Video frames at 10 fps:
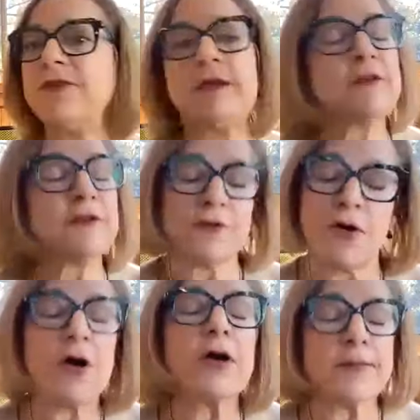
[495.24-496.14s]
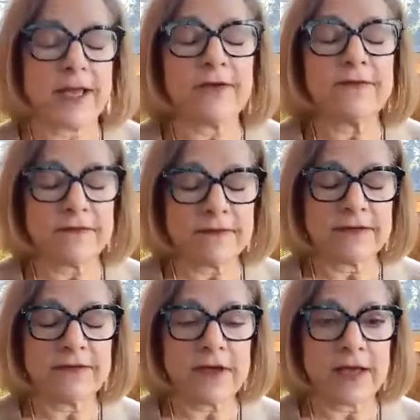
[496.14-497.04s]
to even talk about
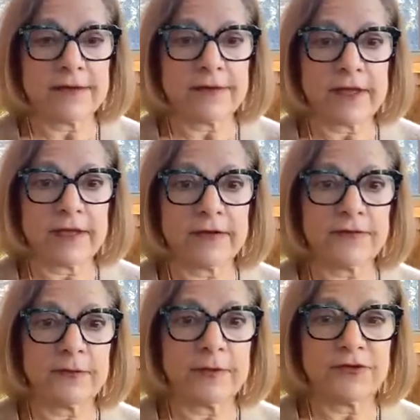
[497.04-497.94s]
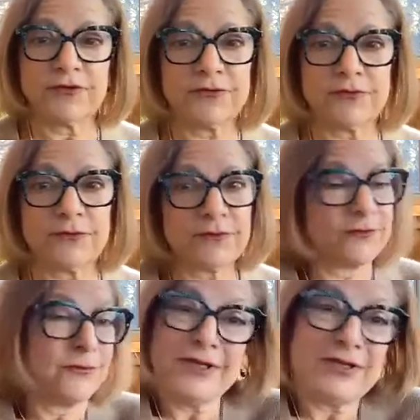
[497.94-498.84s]
these kind of things, which
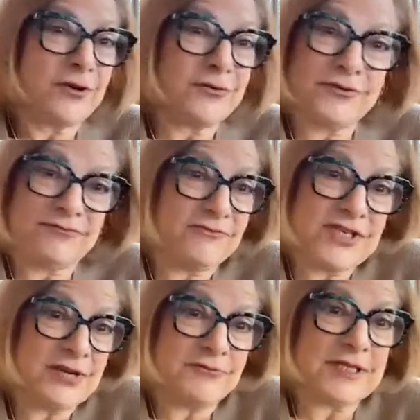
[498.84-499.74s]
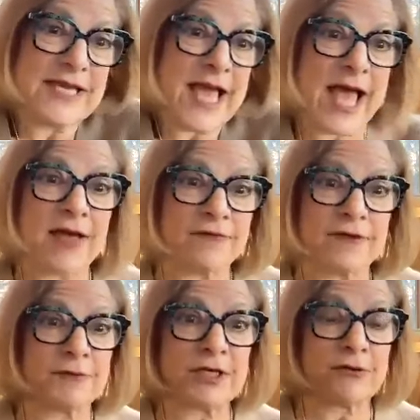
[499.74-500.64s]
we don't generally have
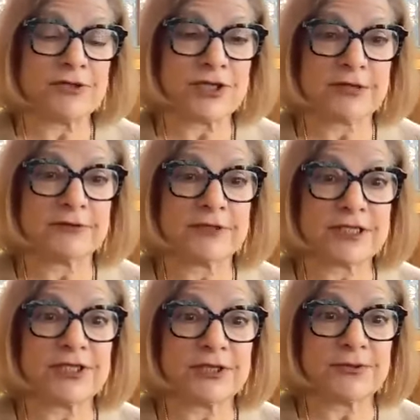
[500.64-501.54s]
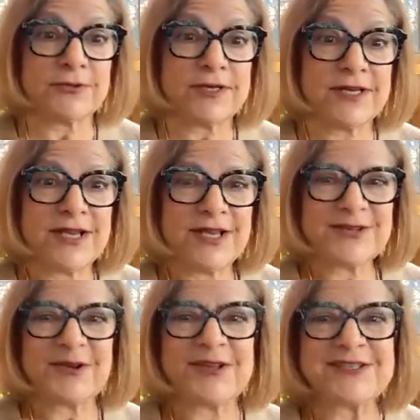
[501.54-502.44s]
and we don't generally do.
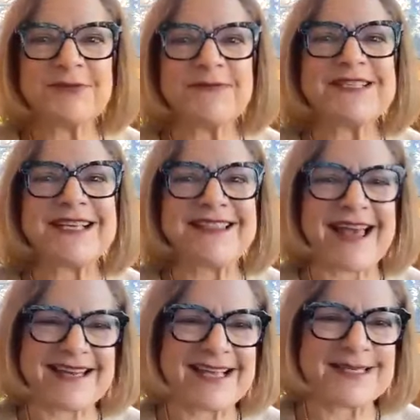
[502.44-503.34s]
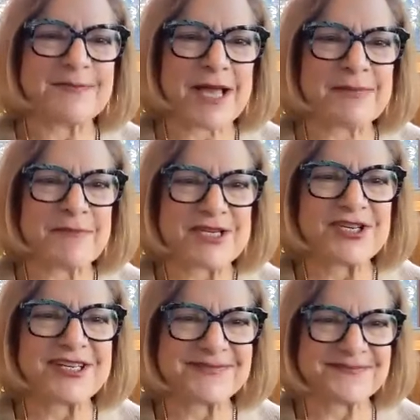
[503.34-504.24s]
So I sort of see that as my
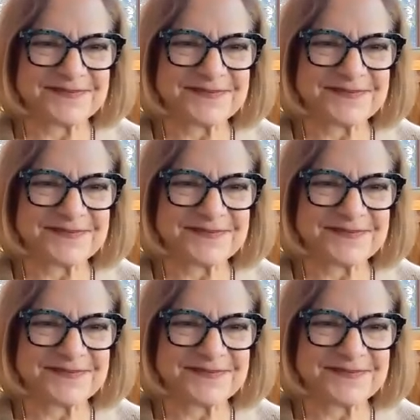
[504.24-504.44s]
mission.